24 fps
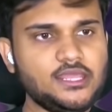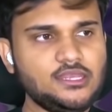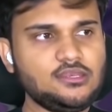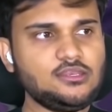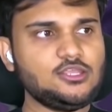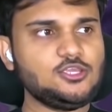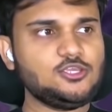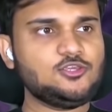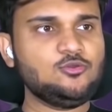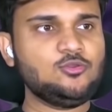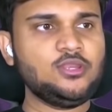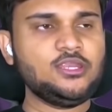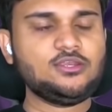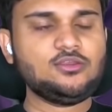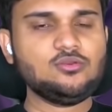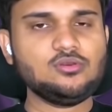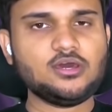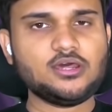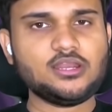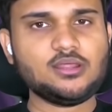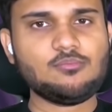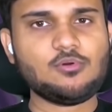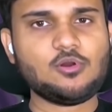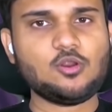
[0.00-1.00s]
Then you need to
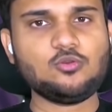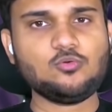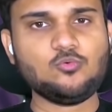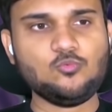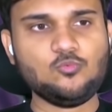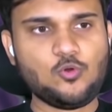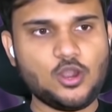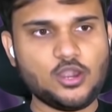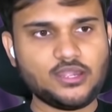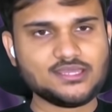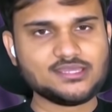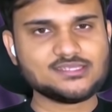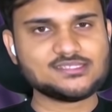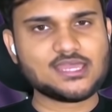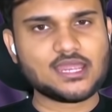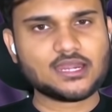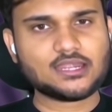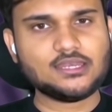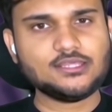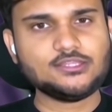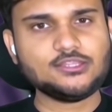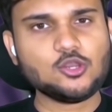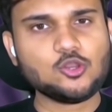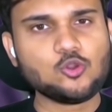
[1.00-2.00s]
learn about what
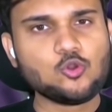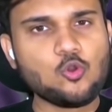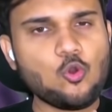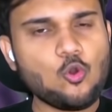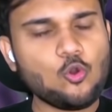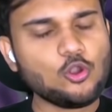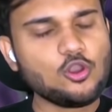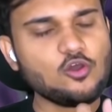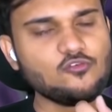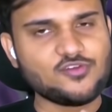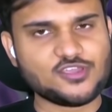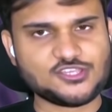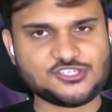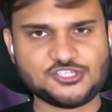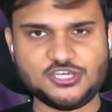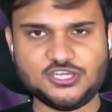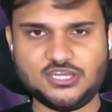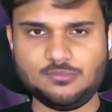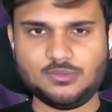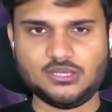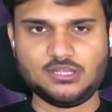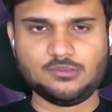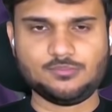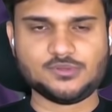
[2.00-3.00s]
exactly the code of
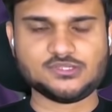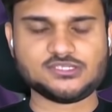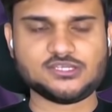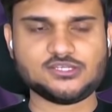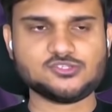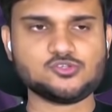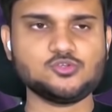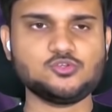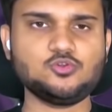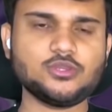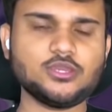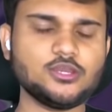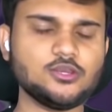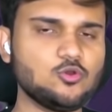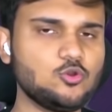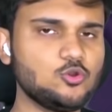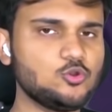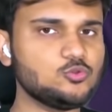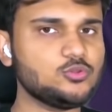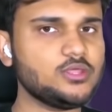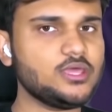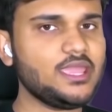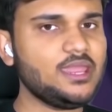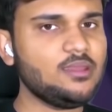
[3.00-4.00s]
HTTP represents. So you can
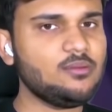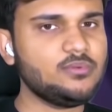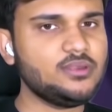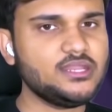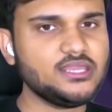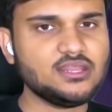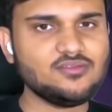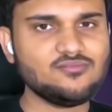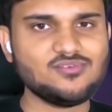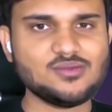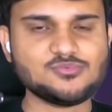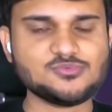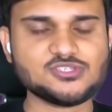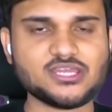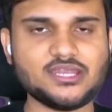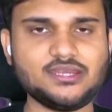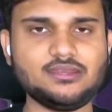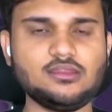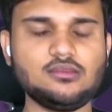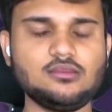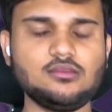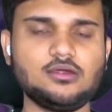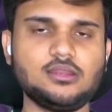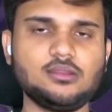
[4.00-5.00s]
go to the MDN
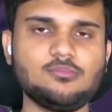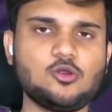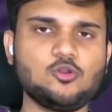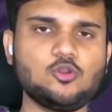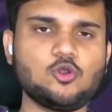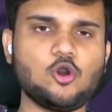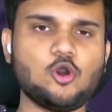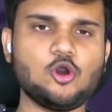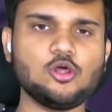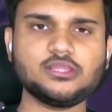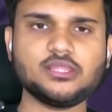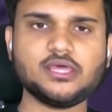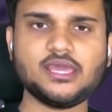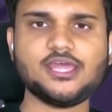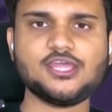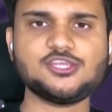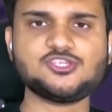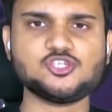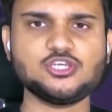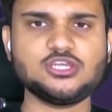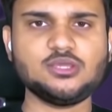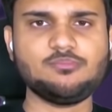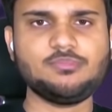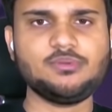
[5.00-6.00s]
website and learn about all the
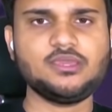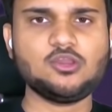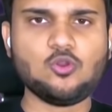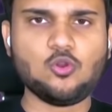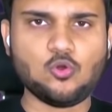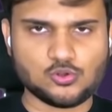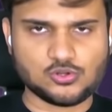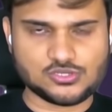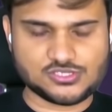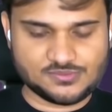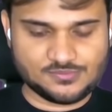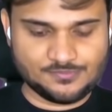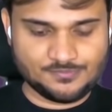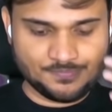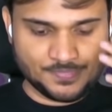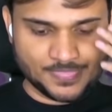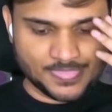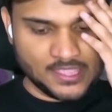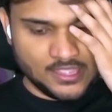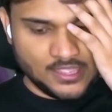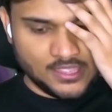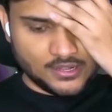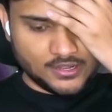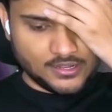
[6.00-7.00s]
HTTP codes.
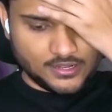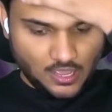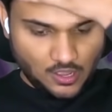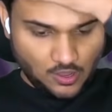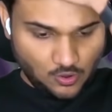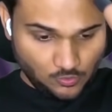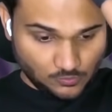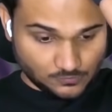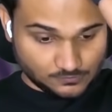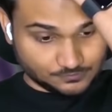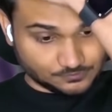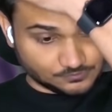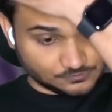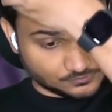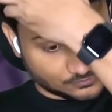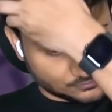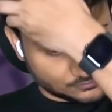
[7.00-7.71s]
Now,